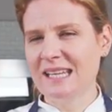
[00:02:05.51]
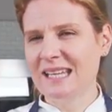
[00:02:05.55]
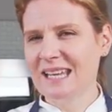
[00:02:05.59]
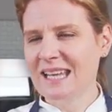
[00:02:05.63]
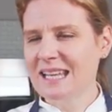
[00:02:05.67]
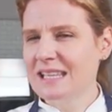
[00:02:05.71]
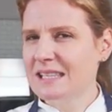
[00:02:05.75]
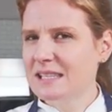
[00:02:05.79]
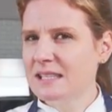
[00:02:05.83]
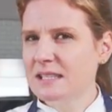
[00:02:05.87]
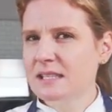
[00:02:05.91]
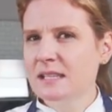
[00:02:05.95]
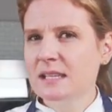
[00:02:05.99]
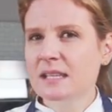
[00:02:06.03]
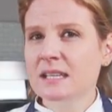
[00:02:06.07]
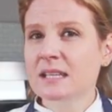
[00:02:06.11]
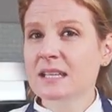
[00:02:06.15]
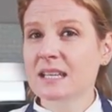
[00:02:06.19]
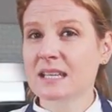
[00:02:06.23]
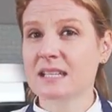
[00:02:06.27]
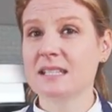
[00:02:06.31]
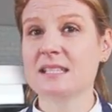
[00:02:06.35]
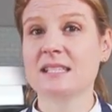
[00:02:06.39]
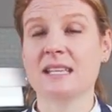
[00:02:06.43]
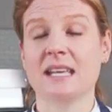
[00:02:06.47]
less
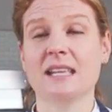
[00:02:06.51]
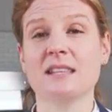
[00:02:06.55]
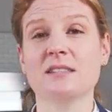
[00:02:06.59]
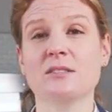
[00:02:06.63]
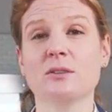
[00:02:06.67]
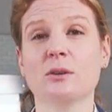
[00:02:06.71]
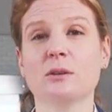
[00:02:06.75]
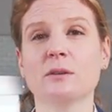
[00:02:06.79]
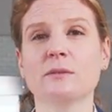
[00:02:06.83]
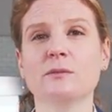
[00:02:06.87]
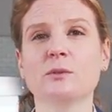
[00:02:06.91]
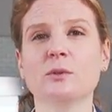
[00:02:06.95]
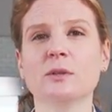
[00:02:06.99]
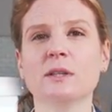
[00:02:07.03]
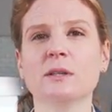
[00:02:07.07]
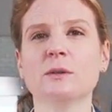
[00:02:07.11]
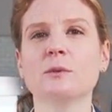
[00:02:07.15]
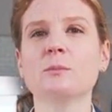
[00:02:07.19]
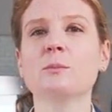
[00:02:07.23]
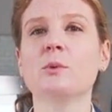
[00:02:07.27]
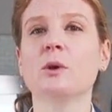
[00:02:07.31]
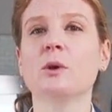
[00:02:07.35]
intense olive oil,